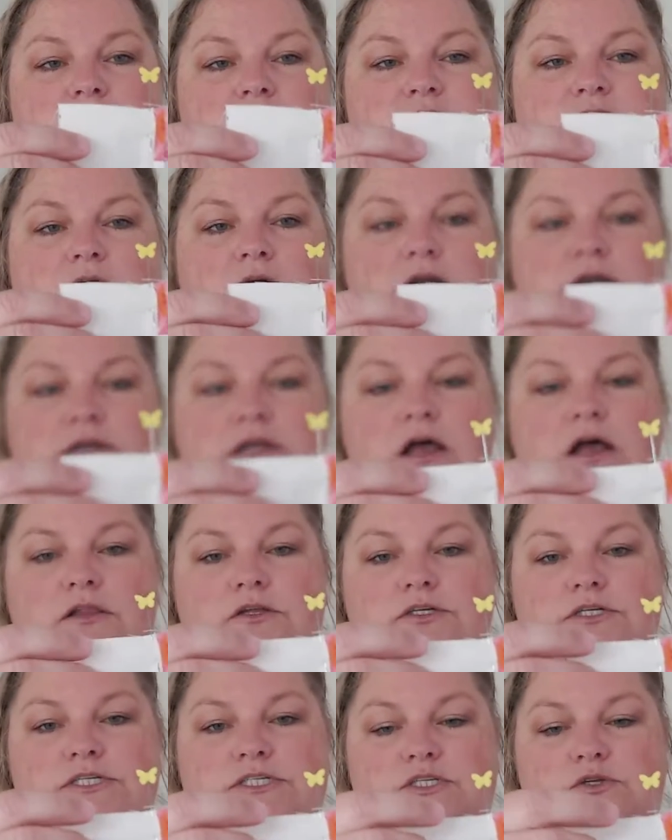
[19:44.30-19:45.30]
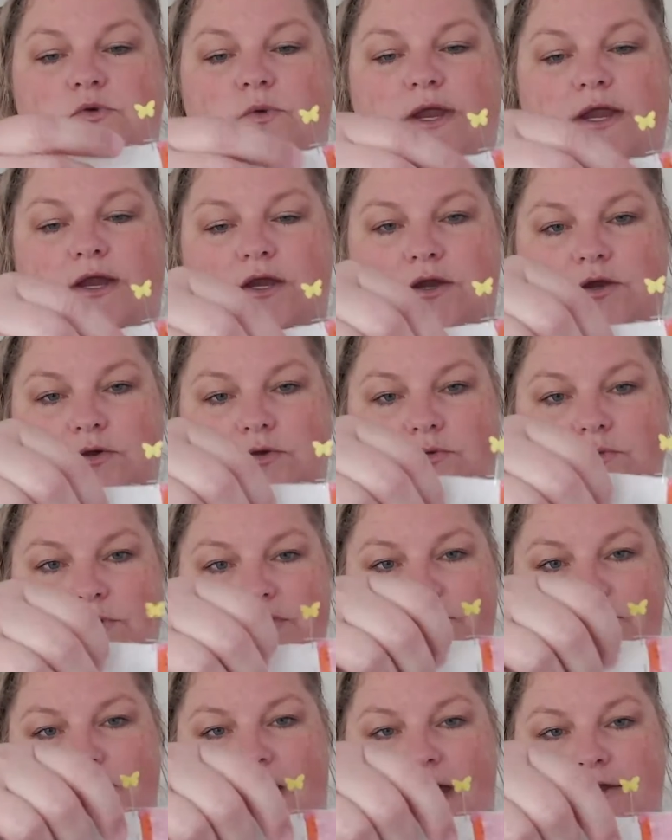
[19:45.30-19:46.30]
our colored square
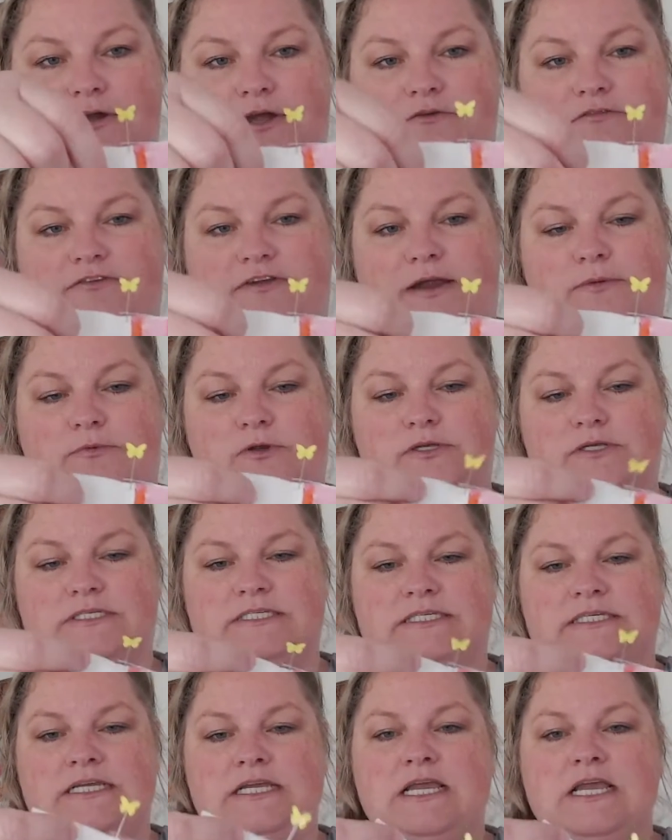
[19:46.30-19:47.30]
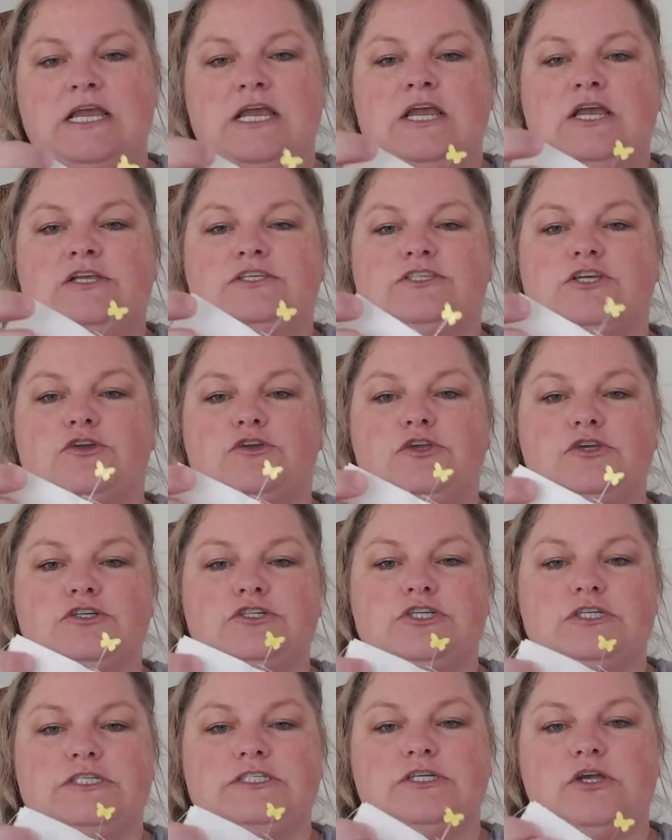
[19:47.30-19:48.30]
with background fabrics. So you're
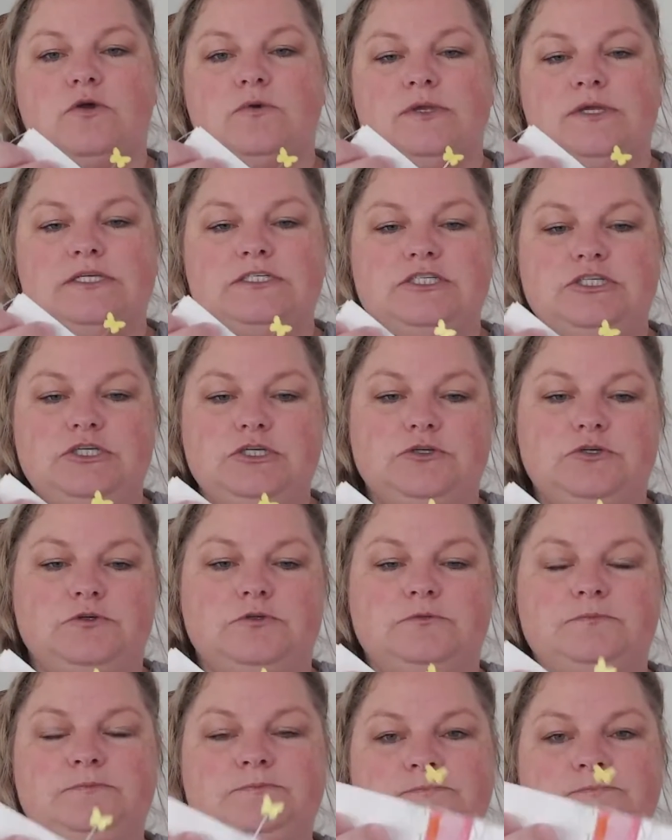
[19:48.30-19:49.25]
just going to